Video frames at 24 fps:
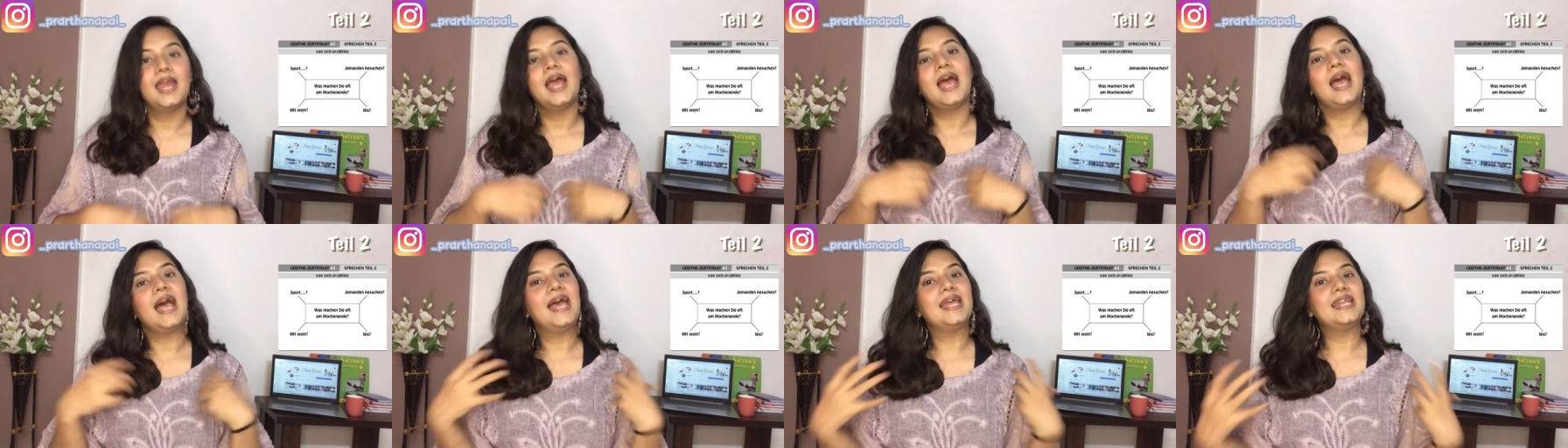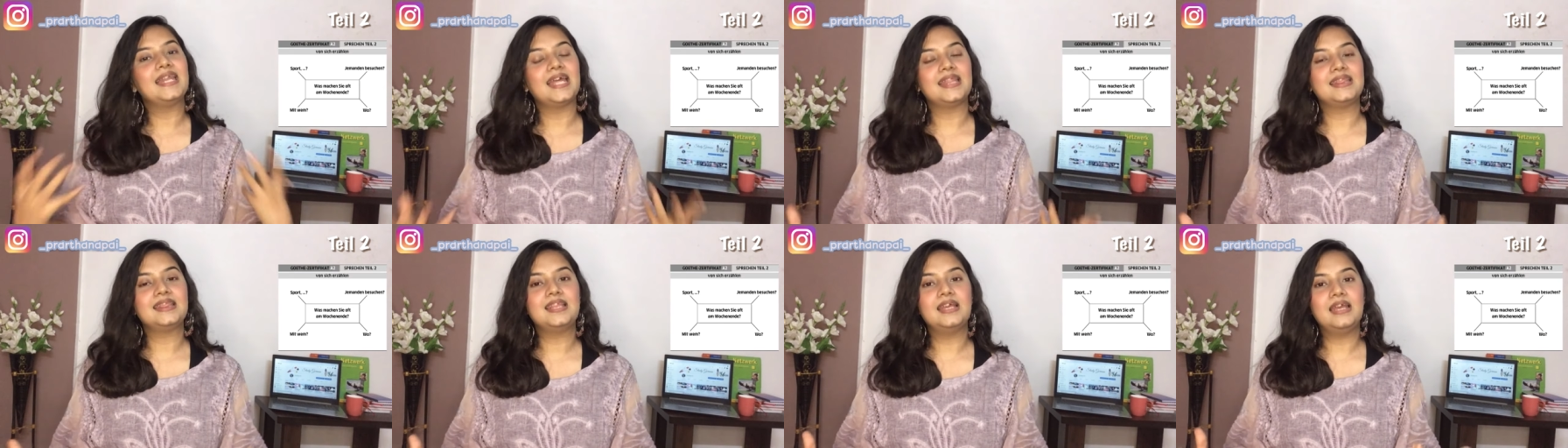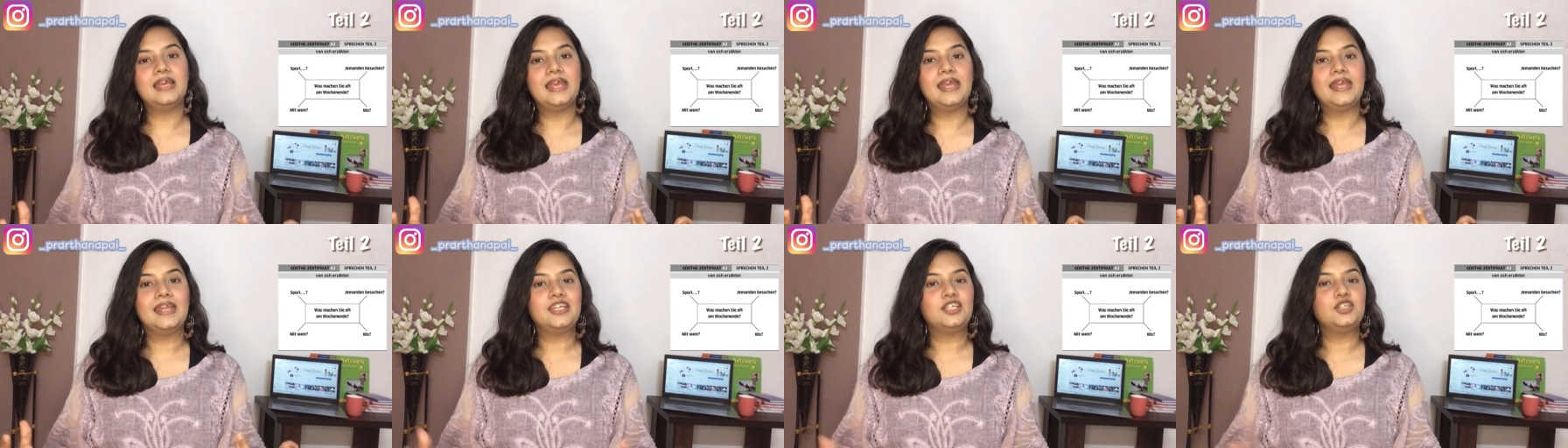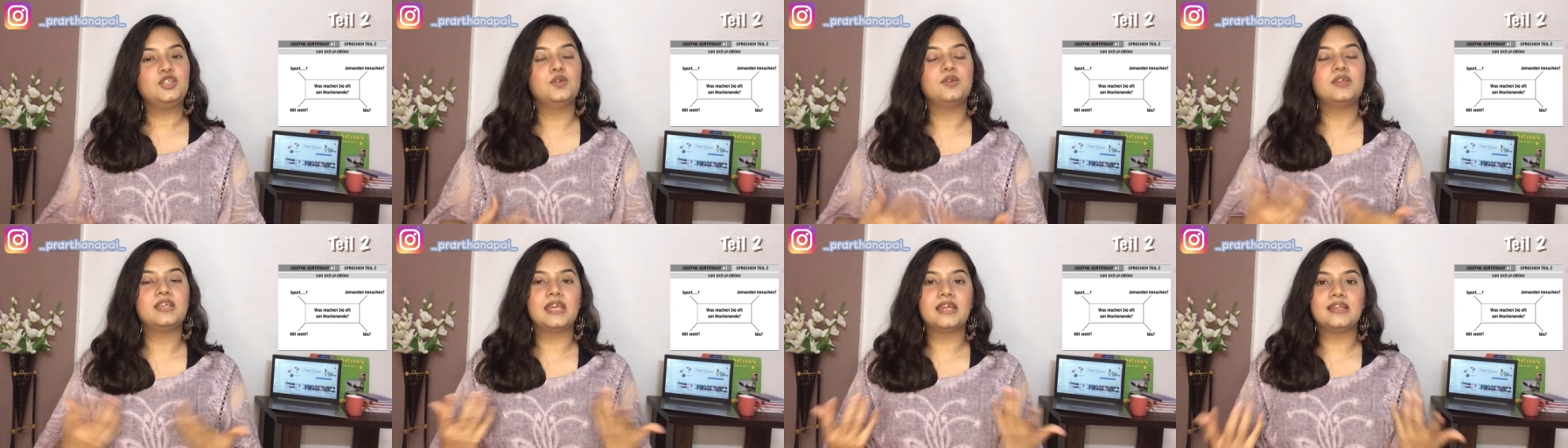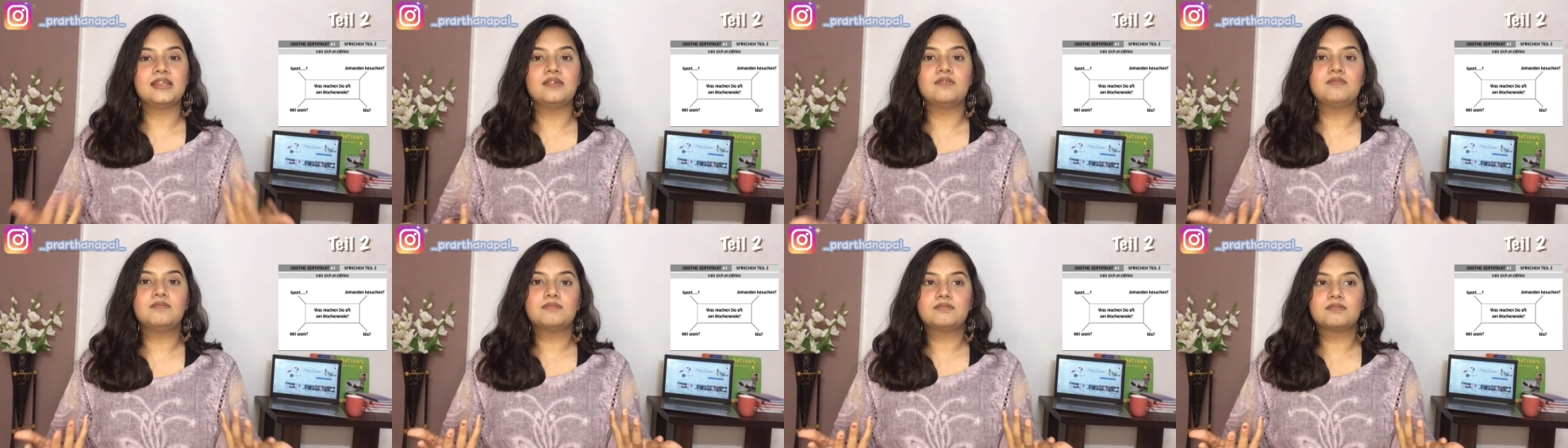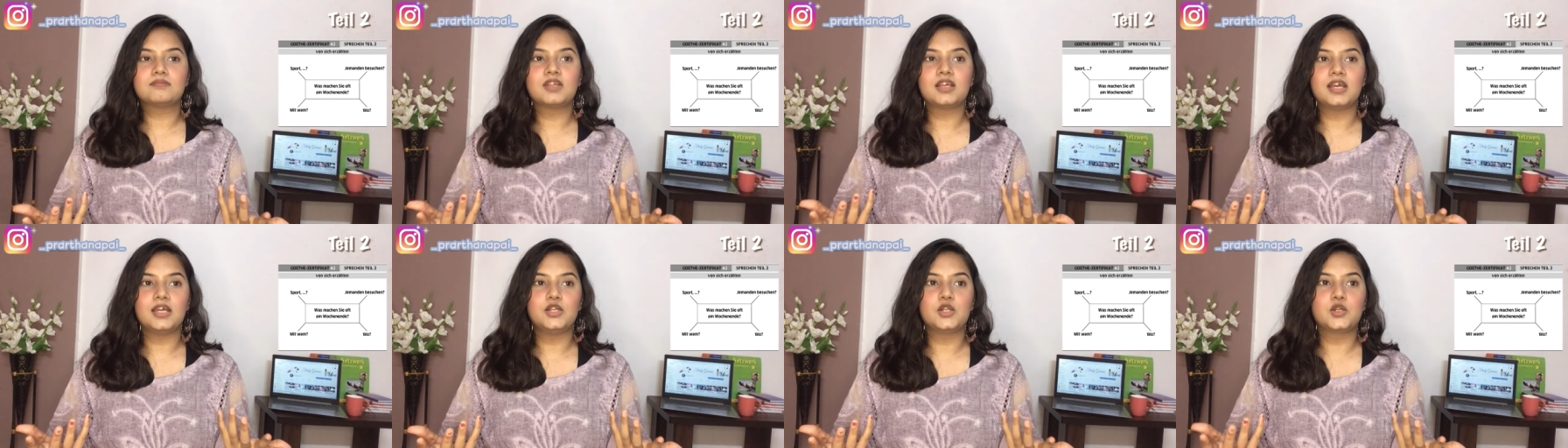And at the end, you can
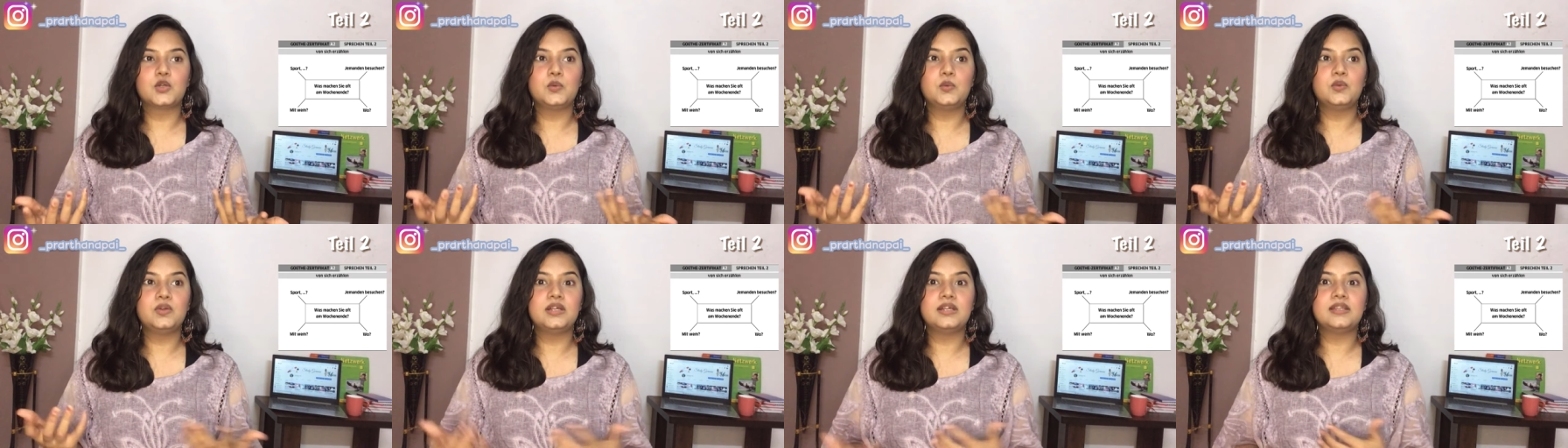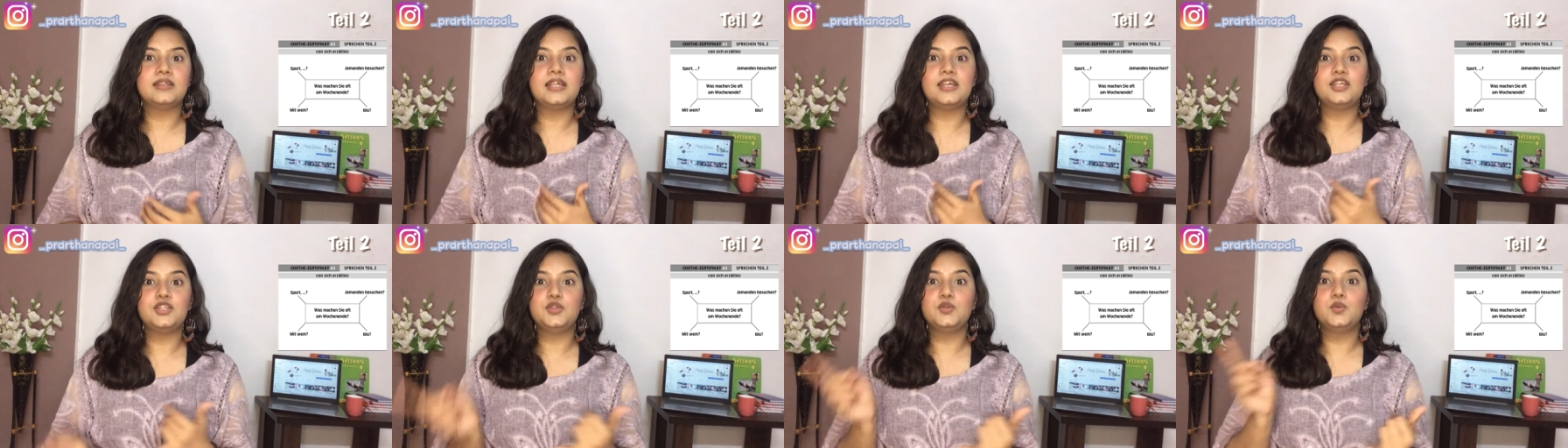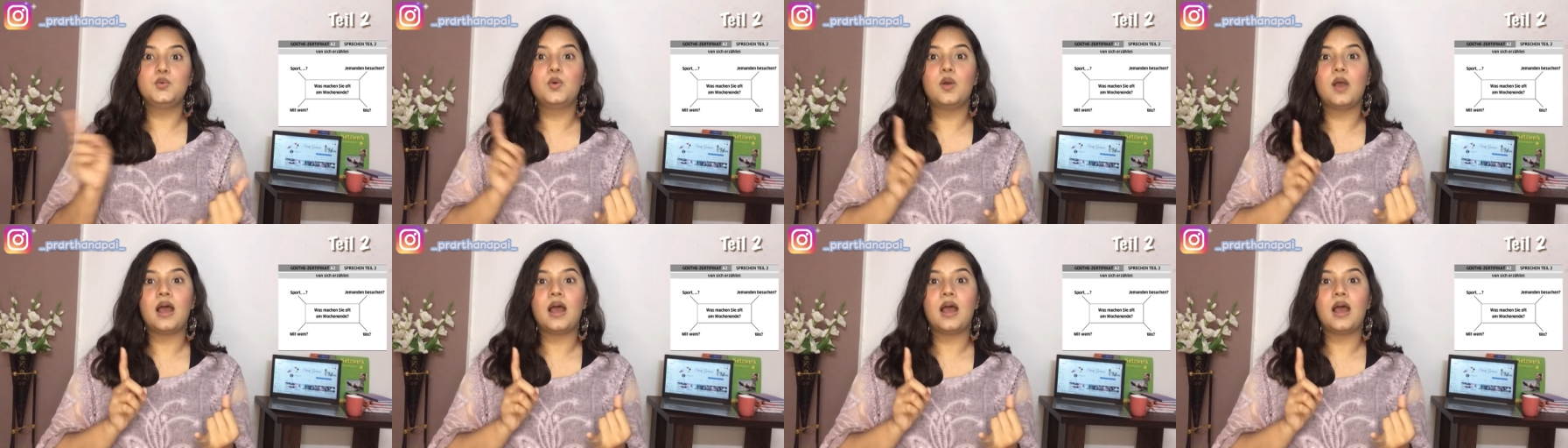conclude it that you